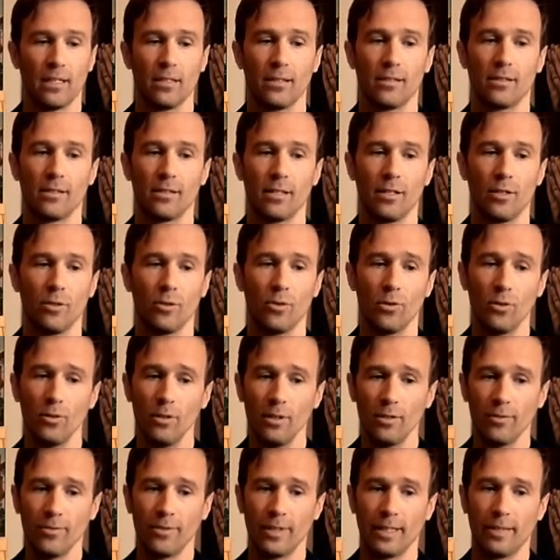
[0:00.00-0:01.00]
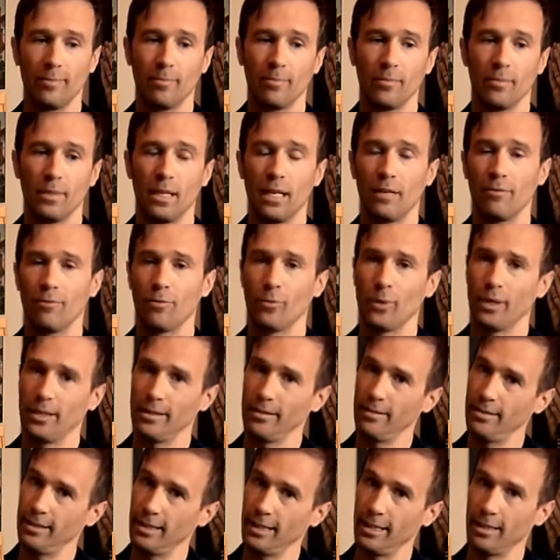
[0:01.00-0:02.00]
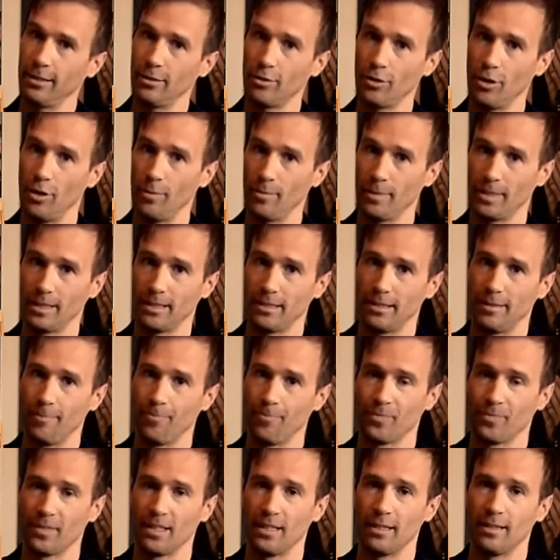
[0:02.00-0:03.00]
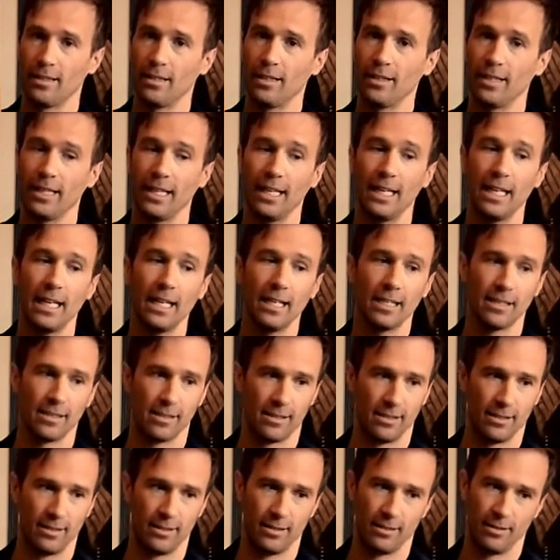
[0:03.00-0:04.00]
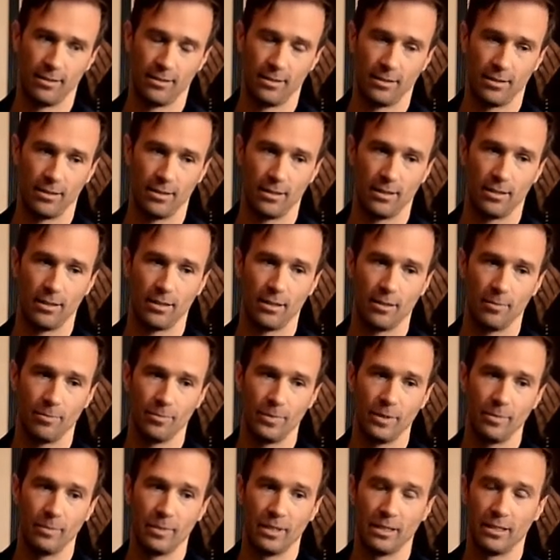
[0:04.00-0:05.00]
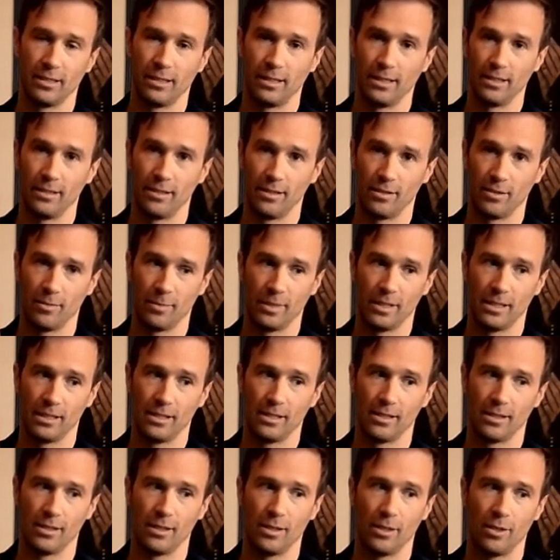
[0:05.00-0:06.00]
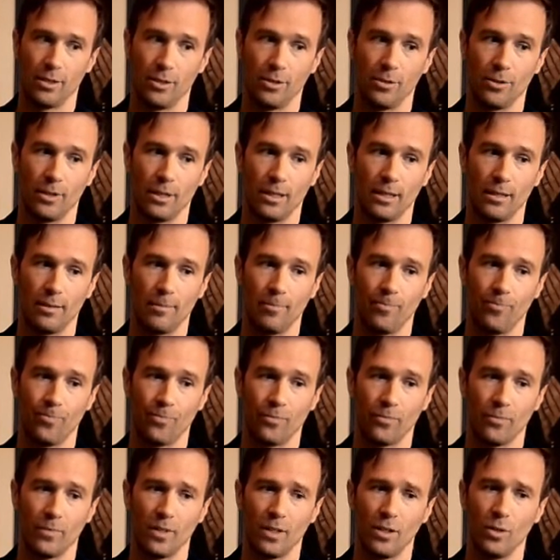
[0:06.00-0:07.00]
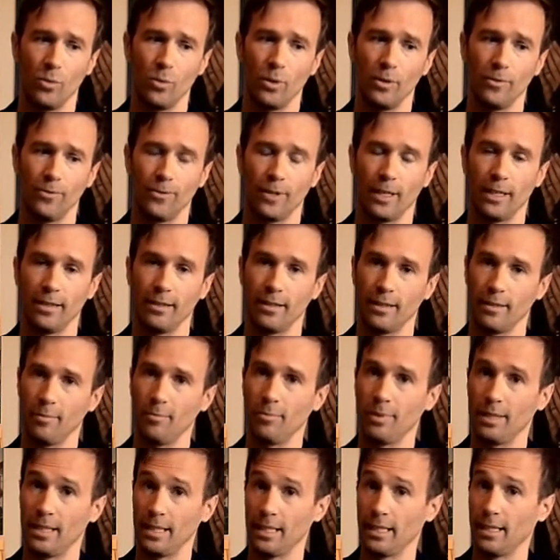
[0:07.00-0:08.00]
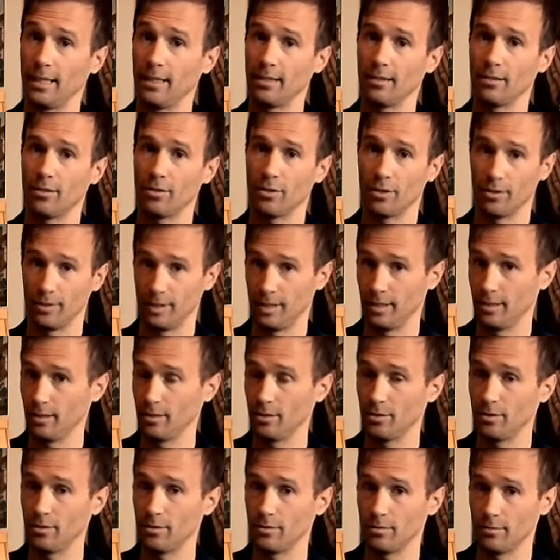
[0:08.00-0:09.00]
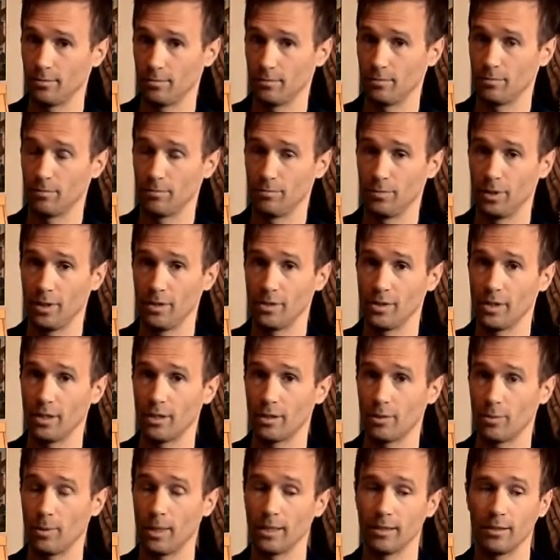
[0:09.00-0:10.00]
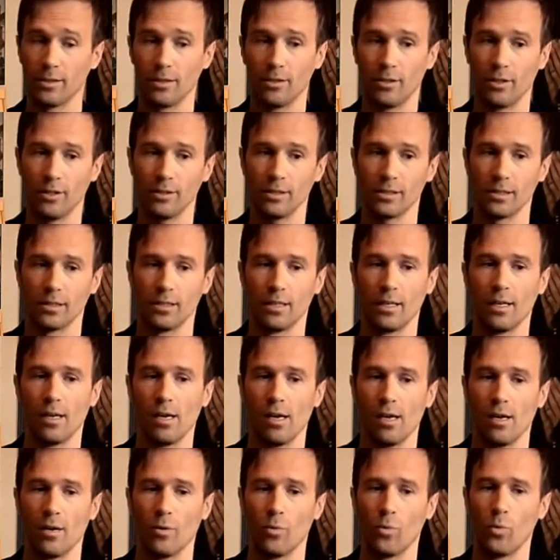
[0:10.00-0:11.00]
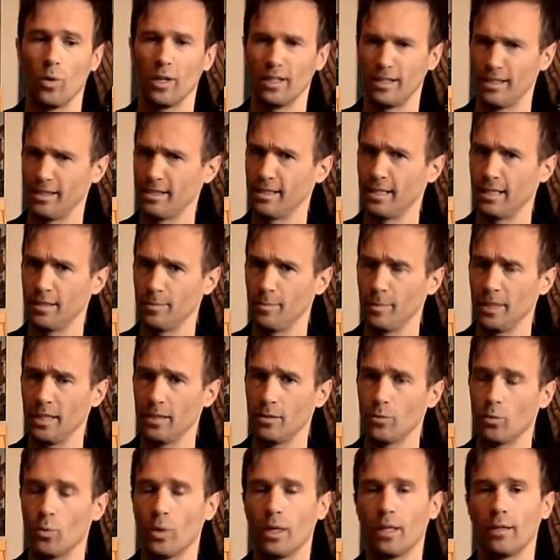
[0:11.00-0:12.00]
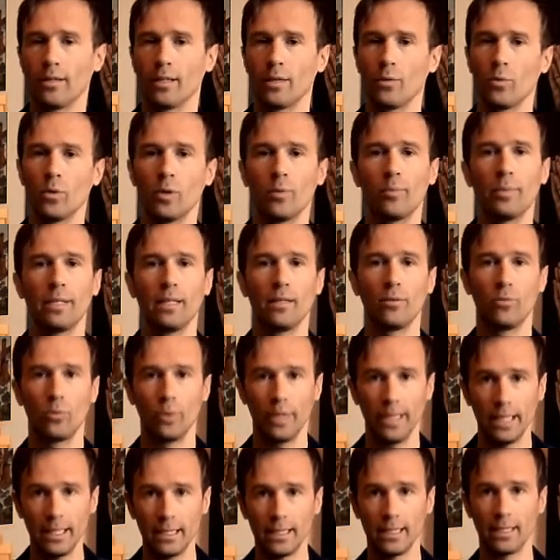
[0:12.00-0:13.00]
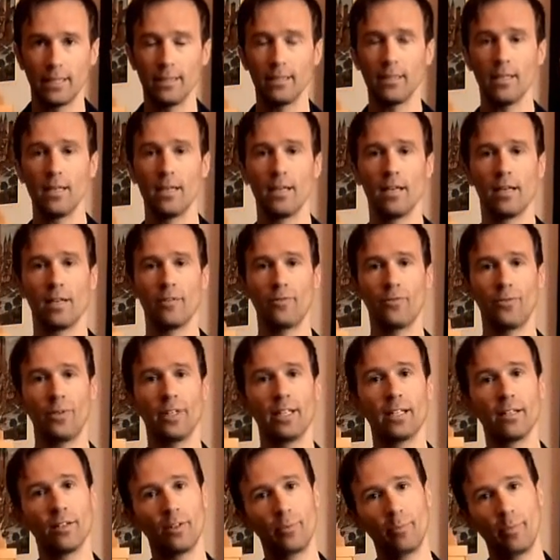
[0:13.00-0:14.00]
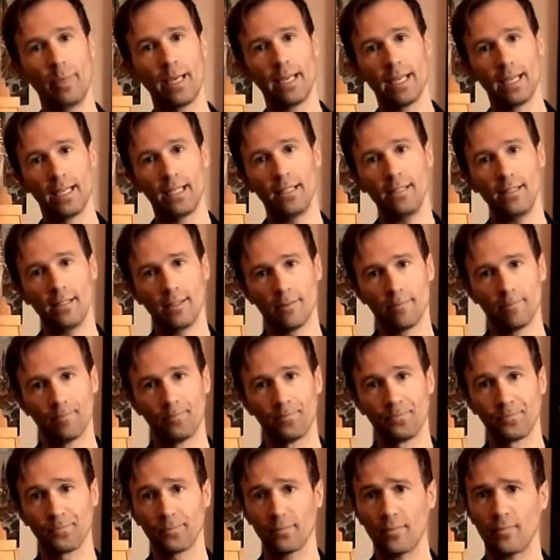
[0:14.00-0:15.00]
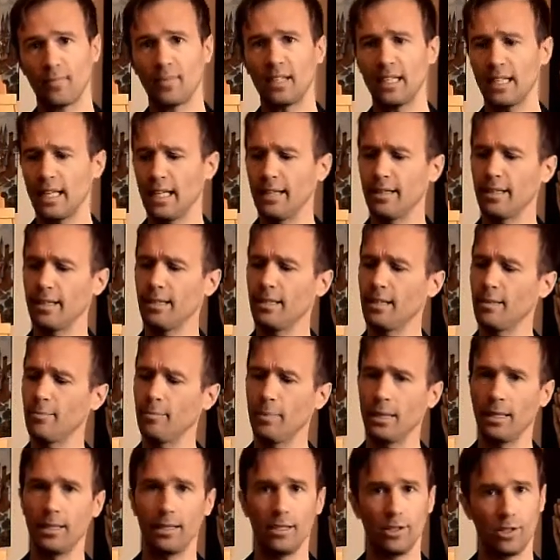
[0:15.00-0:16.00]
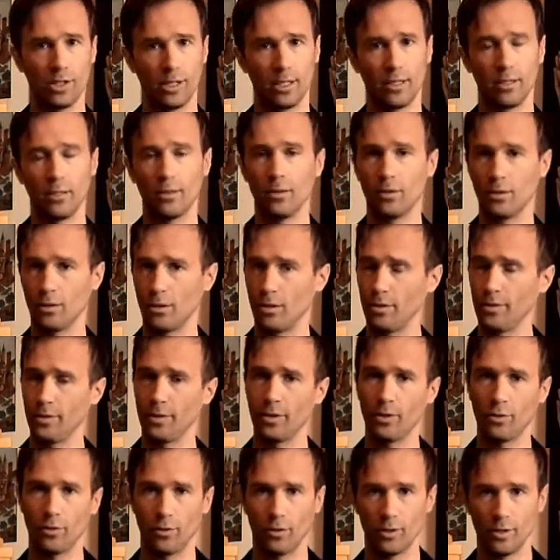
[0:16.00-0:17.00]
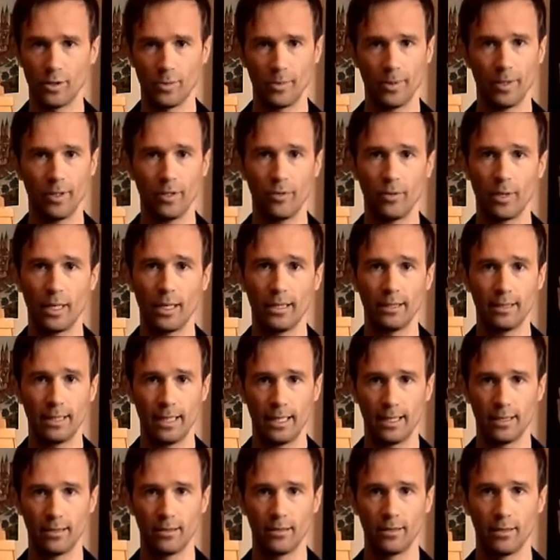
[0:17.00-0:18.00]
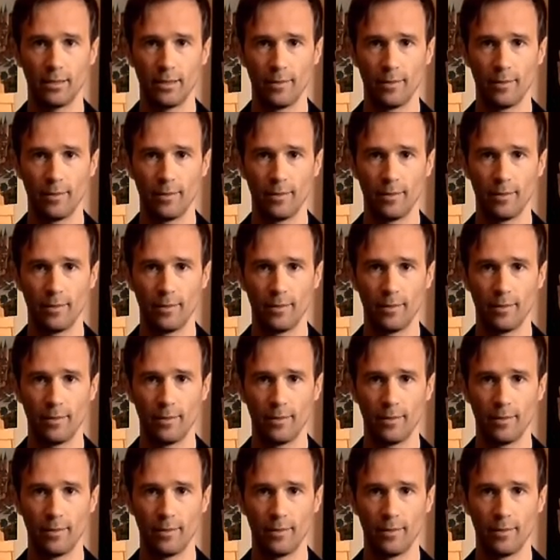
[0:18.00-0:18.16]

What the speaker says: So all of them have one thing in common. They're excellent accompaniment instruments, so you will find them playing continue music quite a lot. What does that mean? Well, they will be reading a figured bass and then embellishing on the chords with the right hand.